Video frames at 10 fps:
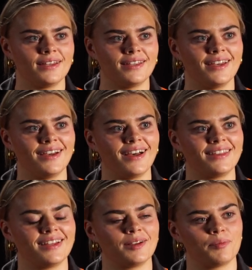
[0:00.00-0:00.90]
Yeah, I
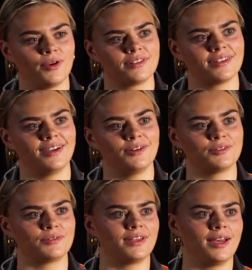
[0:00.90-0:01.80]
think personally I
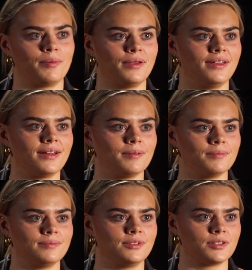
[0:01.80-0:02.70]
was really happy
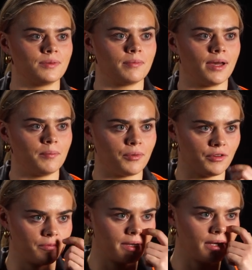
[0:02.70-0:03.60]
just with my
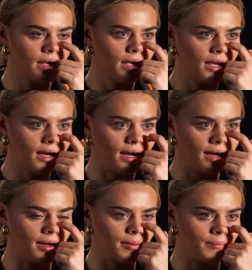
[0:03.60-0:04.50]
improvement.
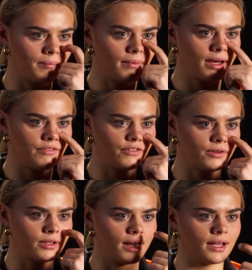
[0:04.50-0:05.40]
I
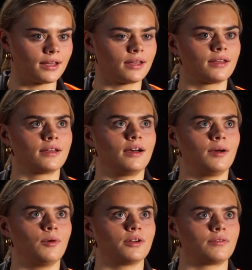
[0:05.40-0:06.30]
feel like
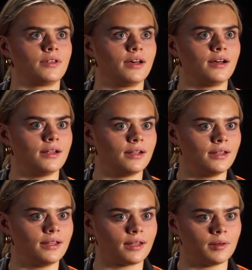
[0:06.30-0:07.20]
I worked really
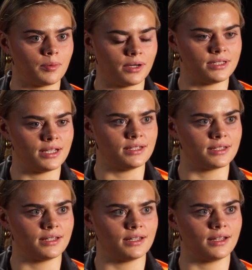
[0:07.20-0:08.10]
hard in
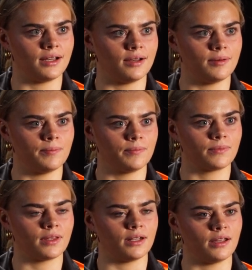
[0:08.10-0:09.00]
pre-season
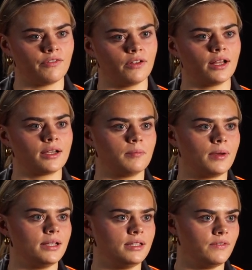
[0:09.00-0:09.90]
and I felt like it
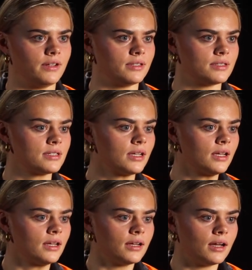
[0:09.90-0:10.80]
paid dividends
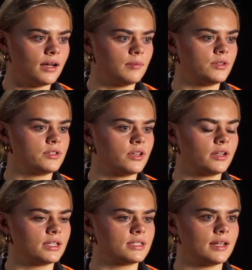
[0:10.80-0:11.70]
to a
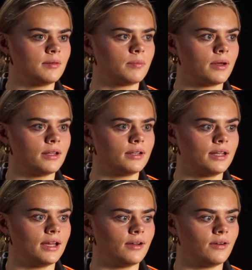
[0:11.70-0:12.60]
certain extent, but
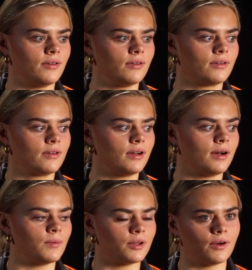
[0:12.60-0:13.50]
now
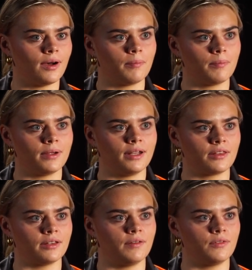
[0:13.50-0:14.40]
I want to go up
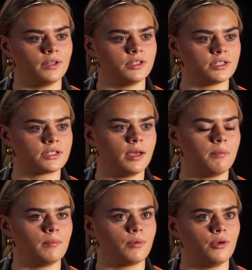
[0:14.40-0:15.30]
another level and just
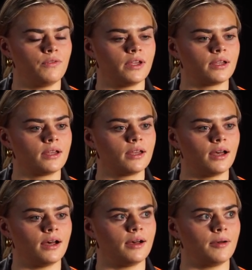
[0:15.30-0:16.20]
keep improving.
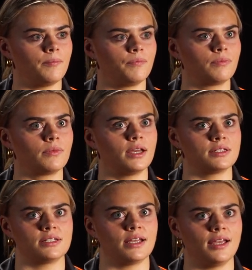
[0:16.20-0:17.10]

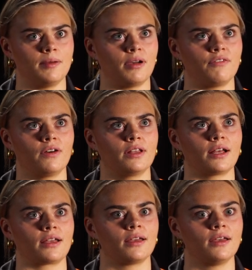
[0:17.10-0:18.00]
As a team, I felt
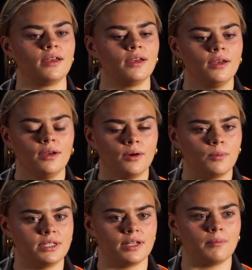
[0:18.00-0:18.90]
like
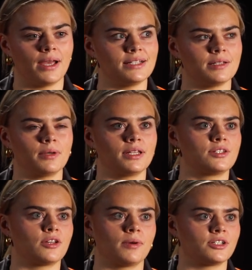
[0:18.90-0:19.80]
we did amazing, but
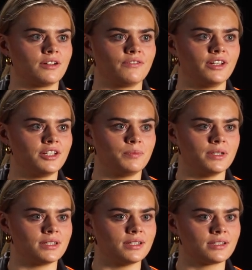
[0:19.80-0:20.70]
there's so much unfinished
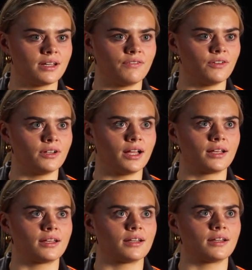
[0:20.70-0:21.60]
business. I feel
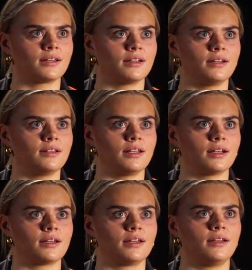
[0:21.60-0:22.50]
like
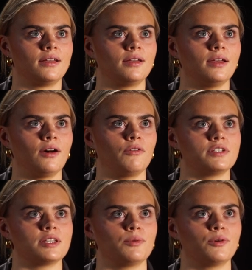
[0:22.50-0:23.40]

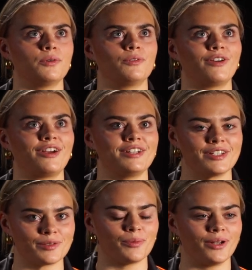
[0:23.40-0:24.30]
obviously we're all very
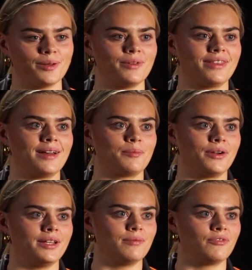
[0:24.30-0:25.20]
disappointed with that
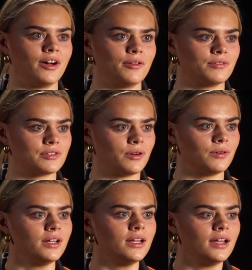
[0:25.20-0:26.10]
prelim final
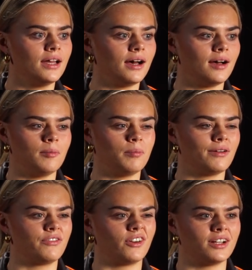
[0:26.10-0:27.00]
result,
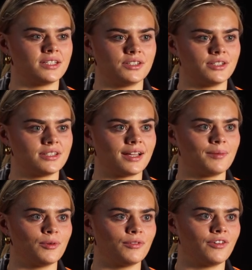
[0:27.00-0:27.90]
but for us it's just
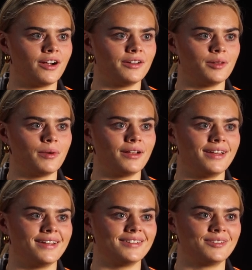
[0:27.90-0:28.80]
like more fire in the
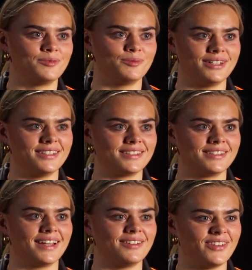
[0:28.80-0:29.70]
belly and we're
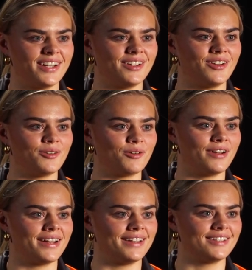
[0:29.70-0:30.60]
just like ready to go
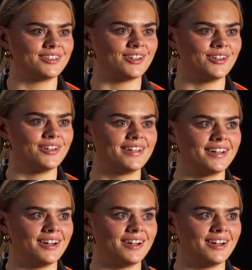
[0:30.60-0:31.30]
already. So